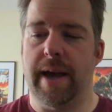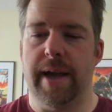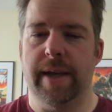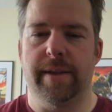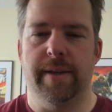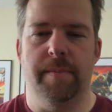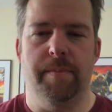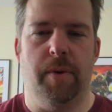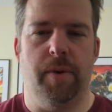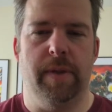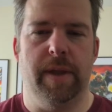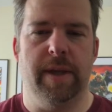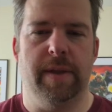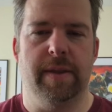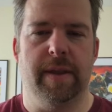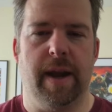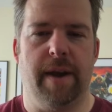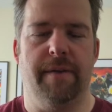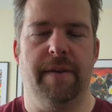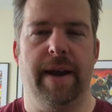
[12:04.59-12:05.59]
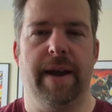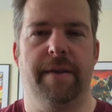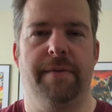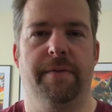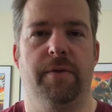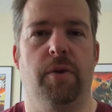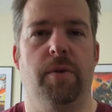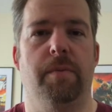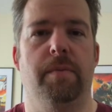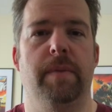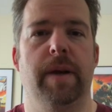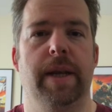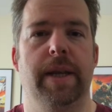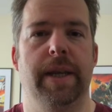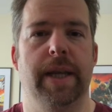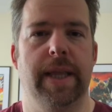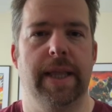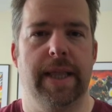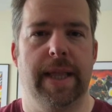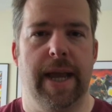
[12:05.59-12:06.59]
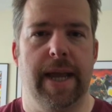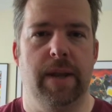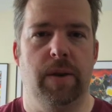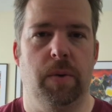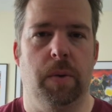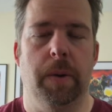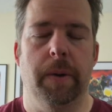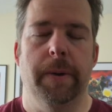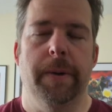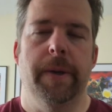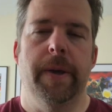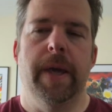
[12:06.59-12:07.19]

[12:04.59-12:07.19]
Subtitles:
I actually bought this direct from Nintendo.